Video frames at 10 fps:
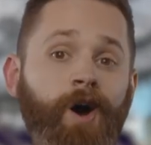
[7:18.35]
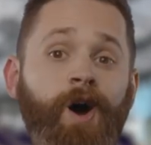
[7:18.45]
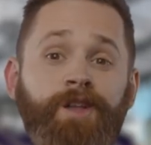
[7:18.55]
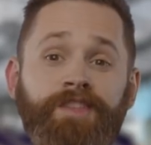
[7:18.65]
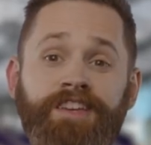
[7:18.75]

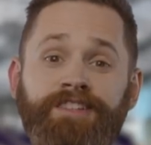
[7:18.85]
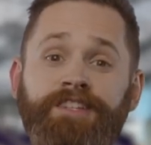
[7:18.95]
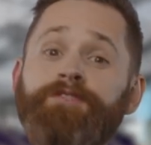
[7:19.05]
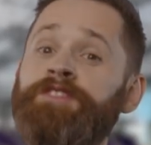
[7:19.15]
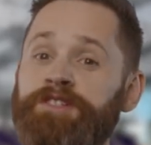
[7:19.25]
On the
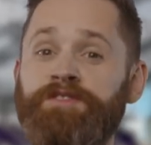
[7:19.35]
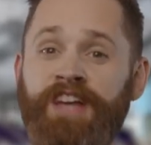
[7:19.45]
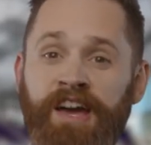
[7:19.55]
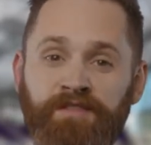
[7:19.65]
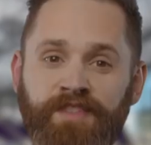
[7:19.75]
defensive
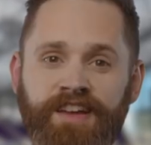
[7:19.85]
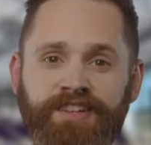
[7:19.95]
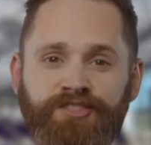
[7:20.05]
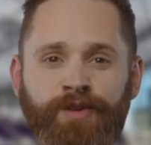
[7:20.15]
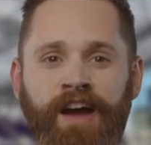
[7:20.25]
side of
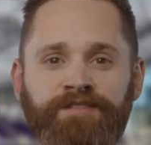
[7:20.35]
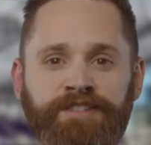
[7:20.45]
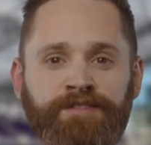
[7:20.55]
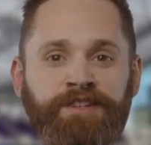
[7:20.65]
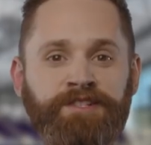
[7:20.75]
things, you have
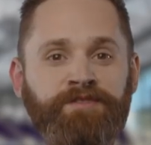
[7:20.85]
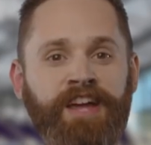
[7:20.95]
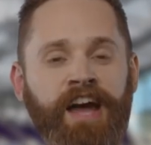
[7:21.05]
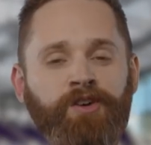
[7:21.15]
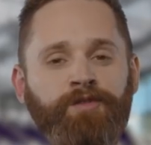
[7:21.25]
defensive
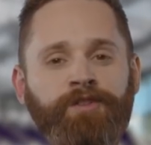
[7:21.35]
tackle